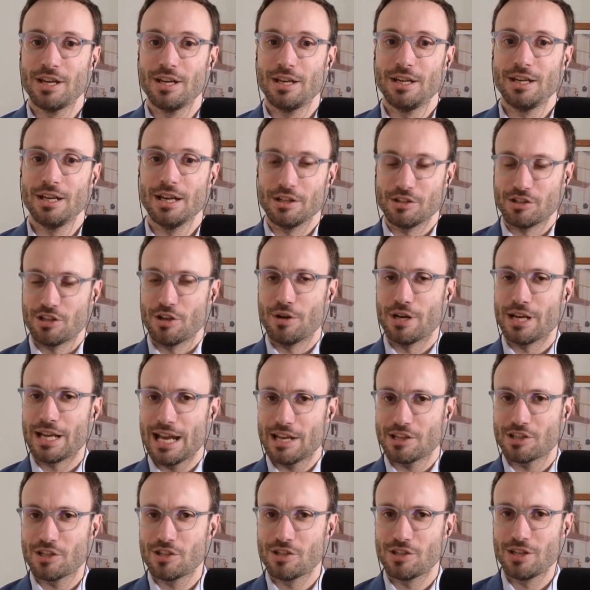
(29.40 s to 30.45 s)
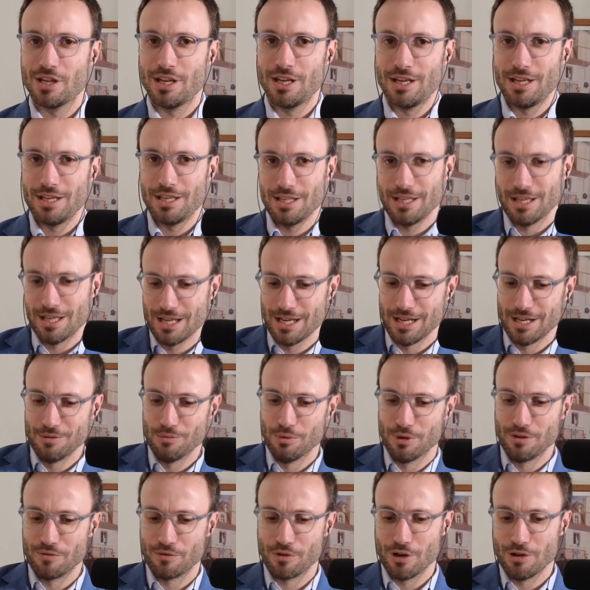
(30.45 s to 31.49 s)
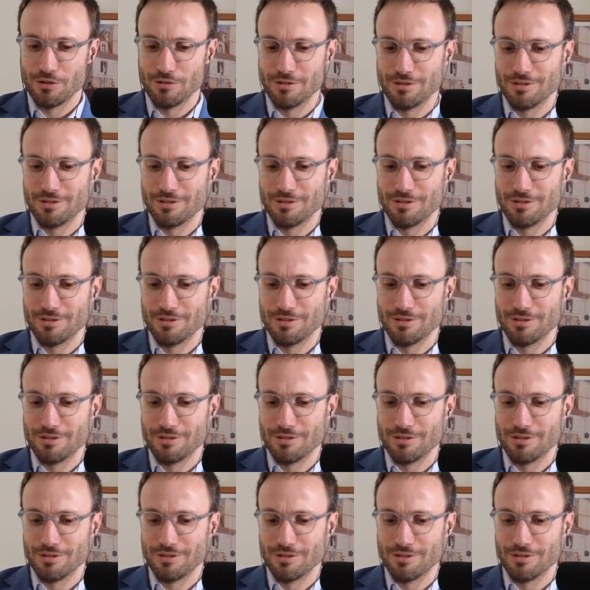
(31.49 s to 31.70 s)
And so I guess what I've got